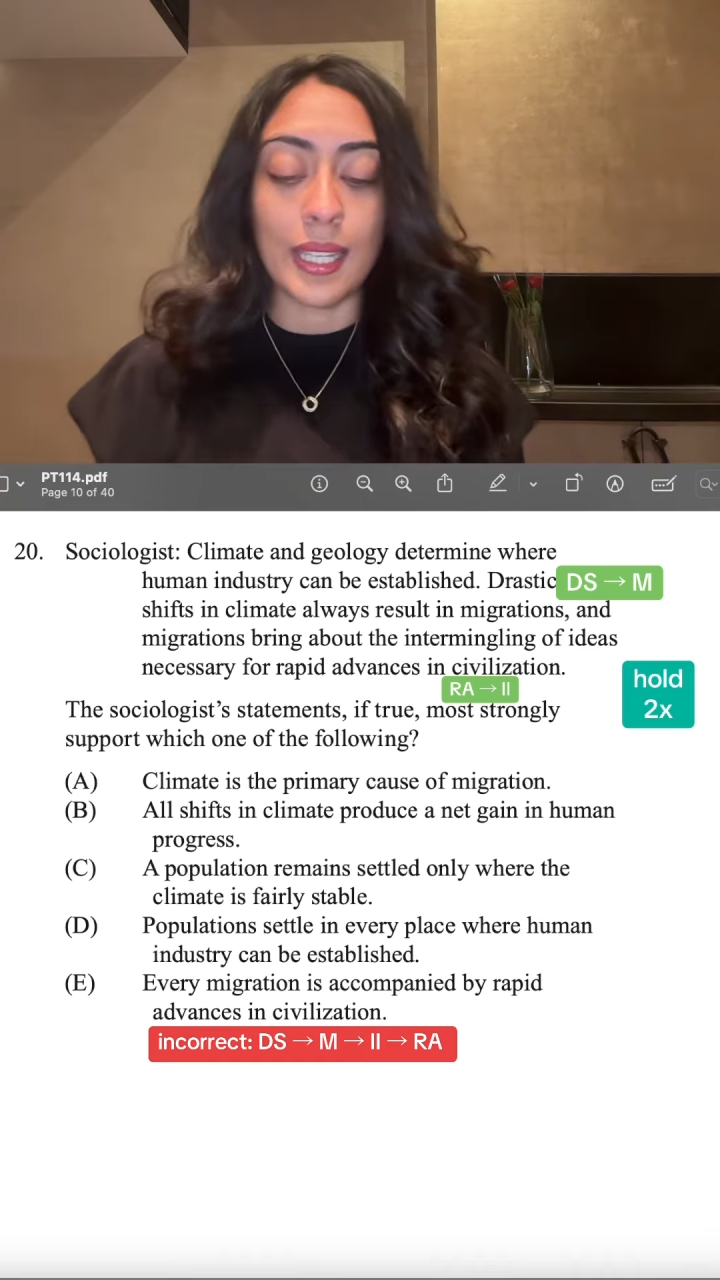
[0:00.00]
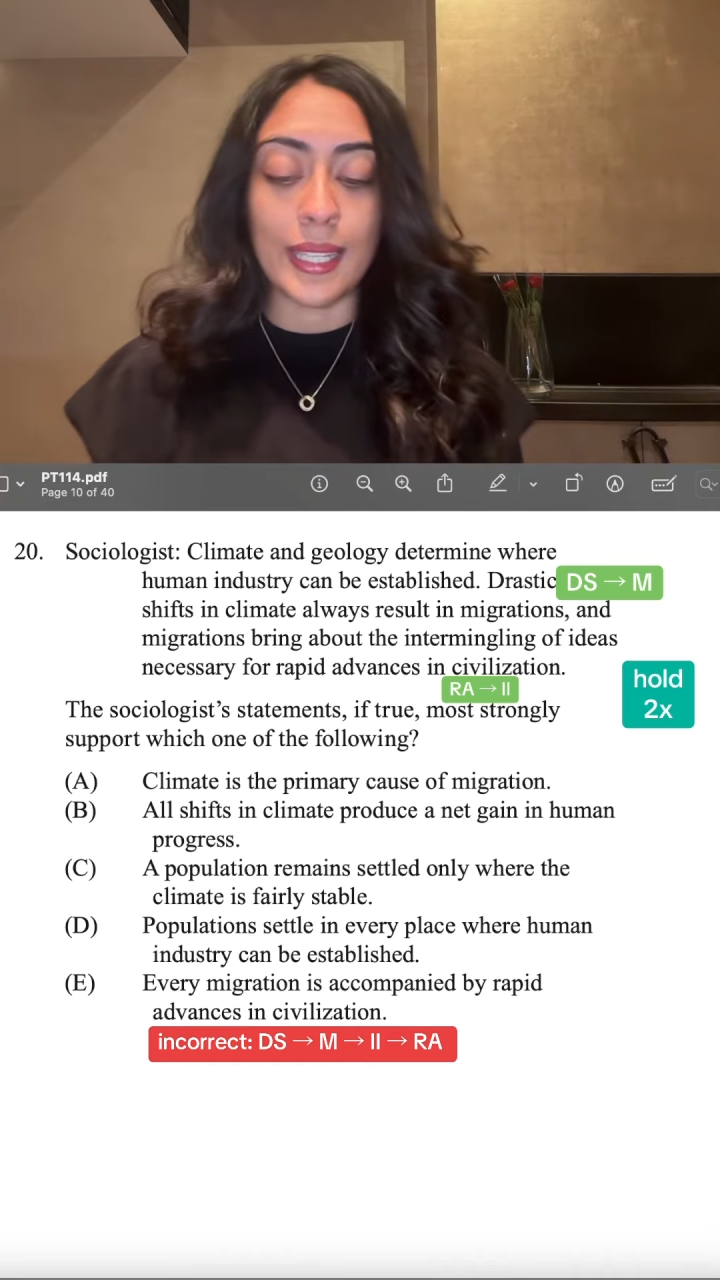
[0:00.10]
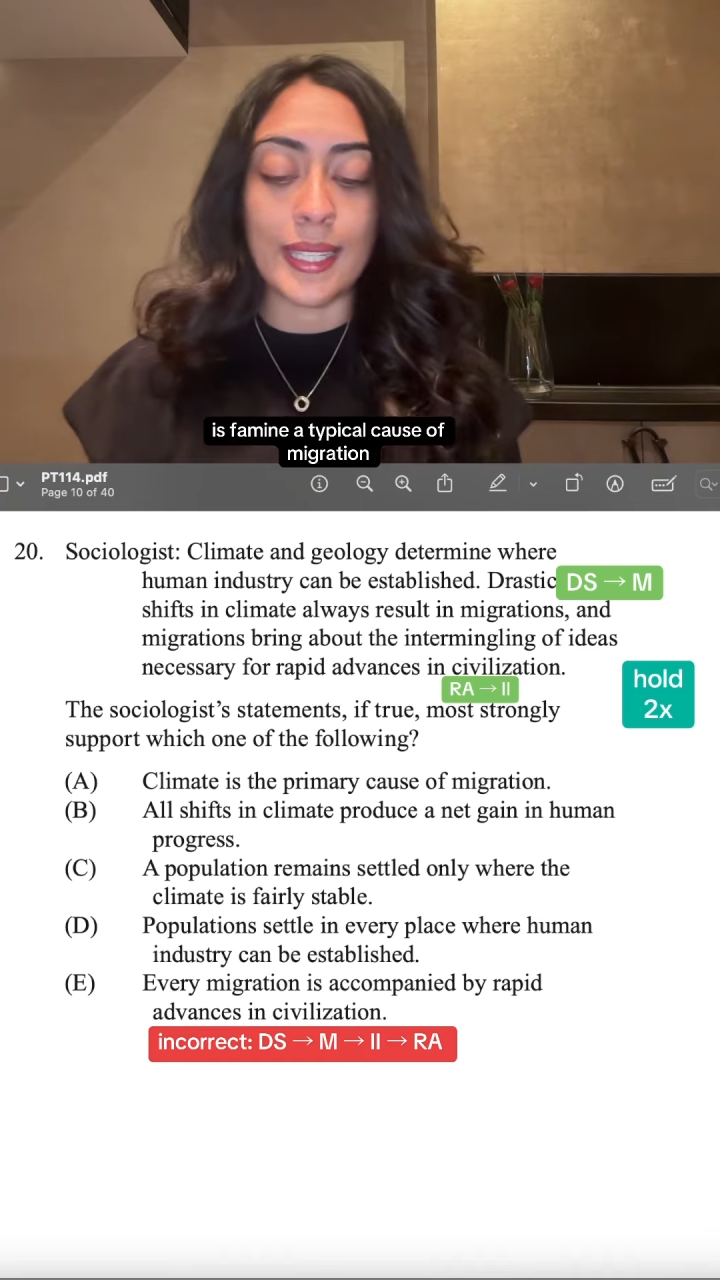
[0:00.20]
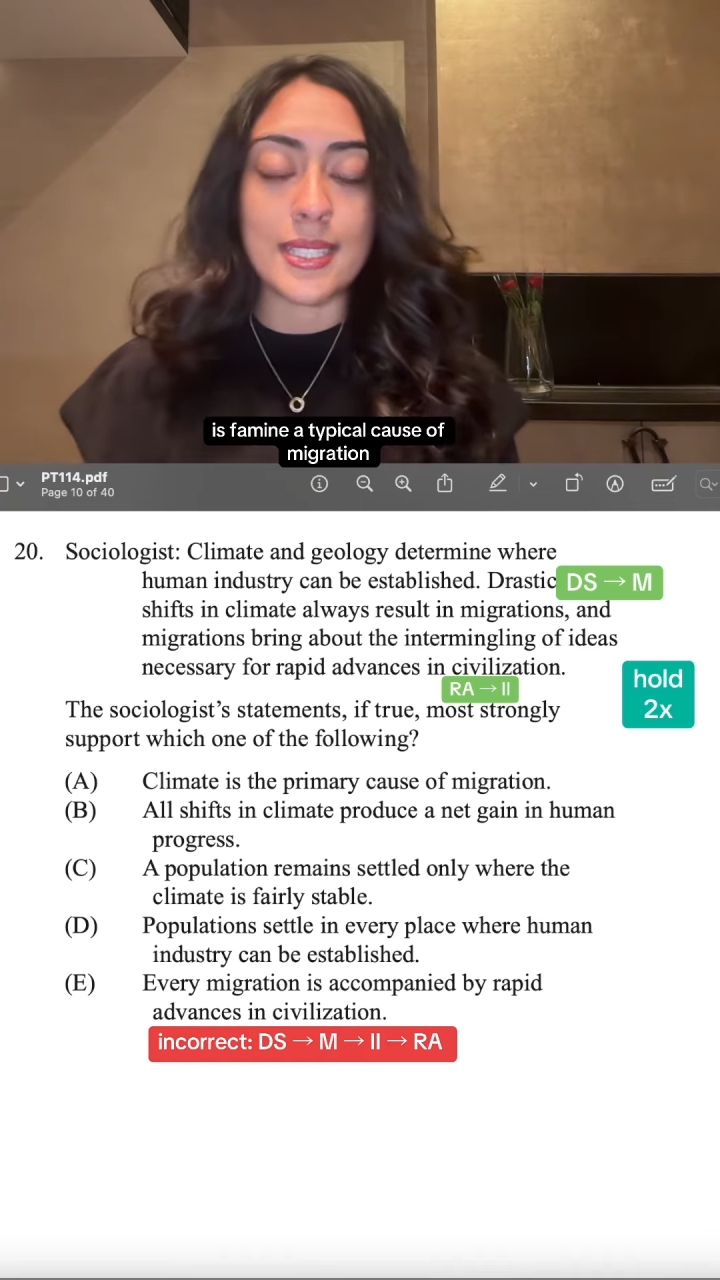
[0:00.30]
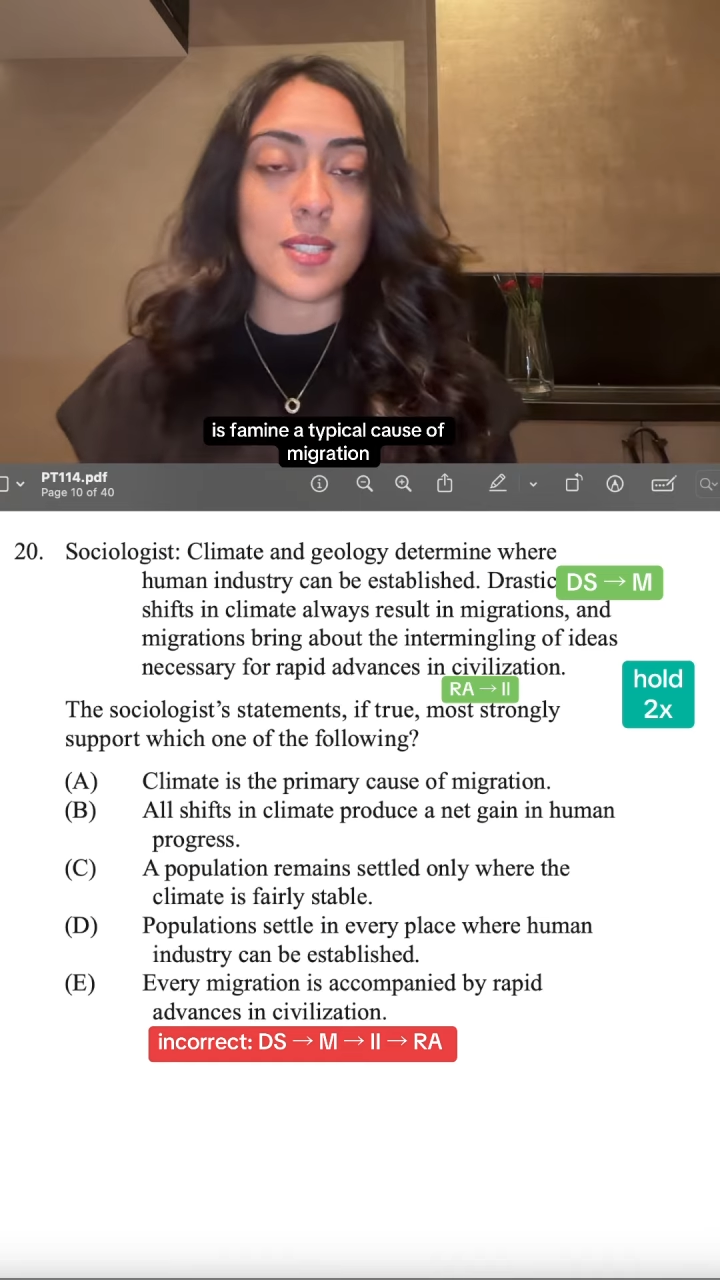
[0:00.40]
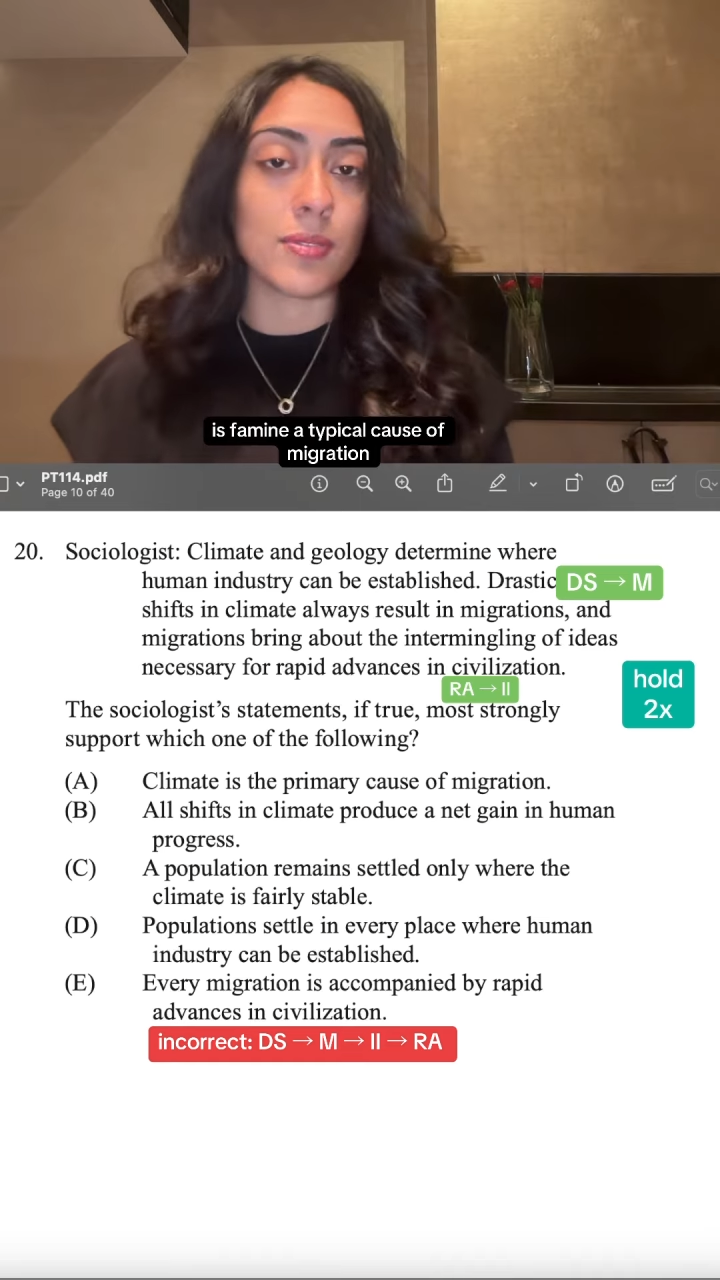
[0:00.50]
Is